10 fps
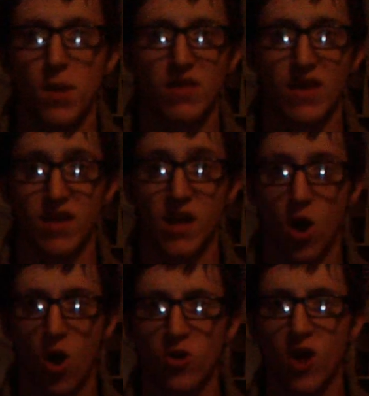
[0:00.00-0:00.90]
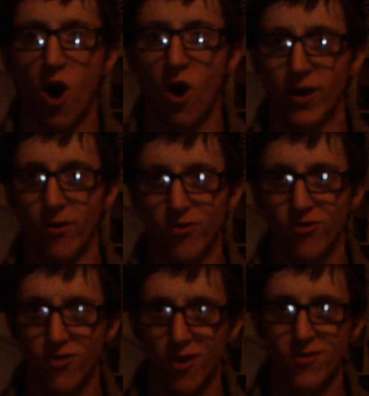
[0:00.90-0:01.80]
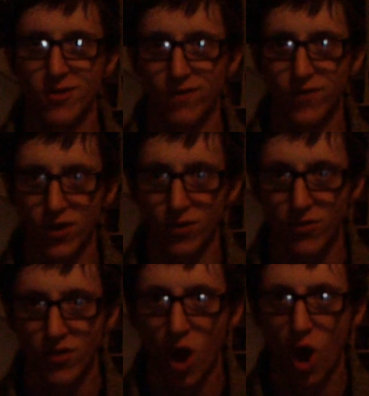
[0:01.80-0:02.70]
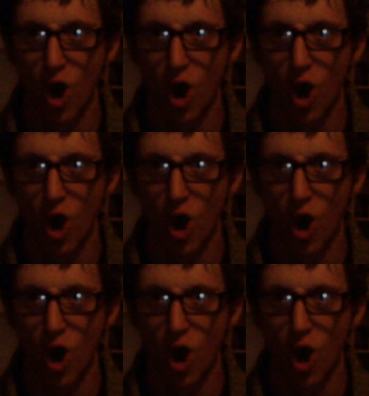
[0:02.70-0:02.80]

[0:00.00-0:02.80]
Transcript: They said on. I got so confused.